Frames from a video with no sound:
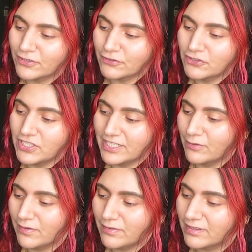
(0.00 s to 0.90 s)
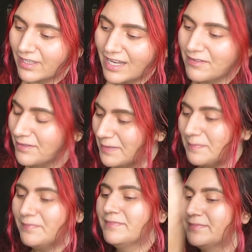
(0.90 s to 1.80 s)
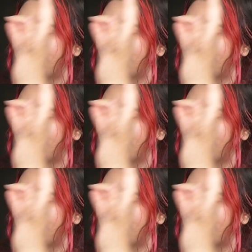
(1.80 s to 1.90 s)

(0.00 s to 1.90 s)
They're genius. Whoever thought of them?